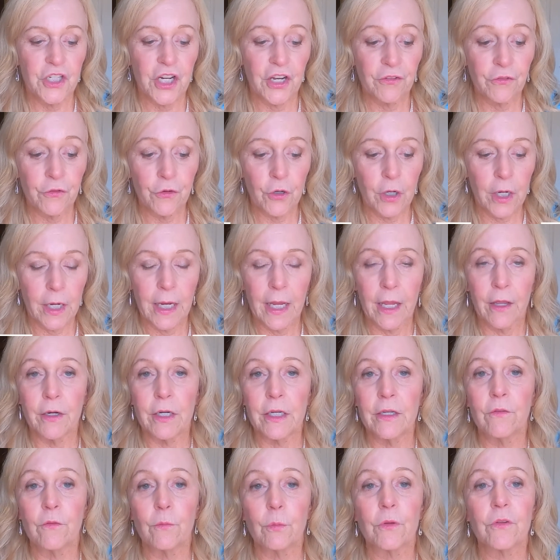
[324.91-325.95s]
Chester
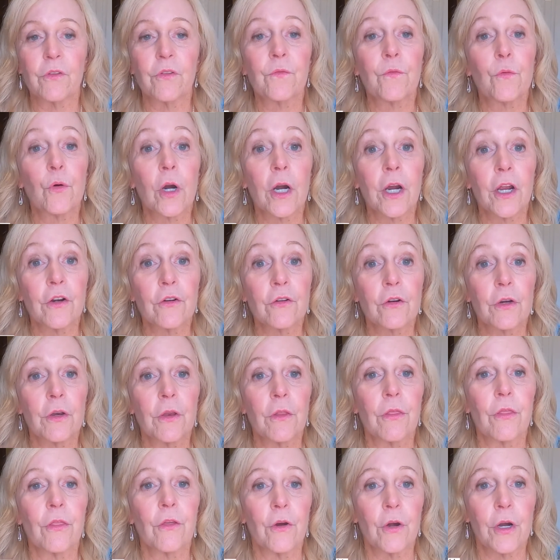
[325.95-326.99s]
County's was
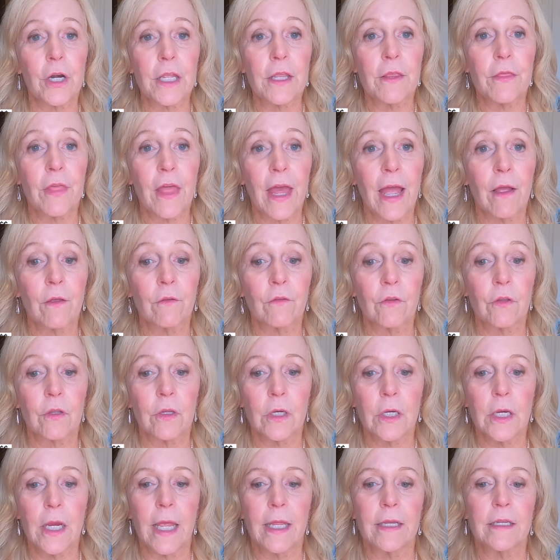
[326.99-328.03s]
$430,000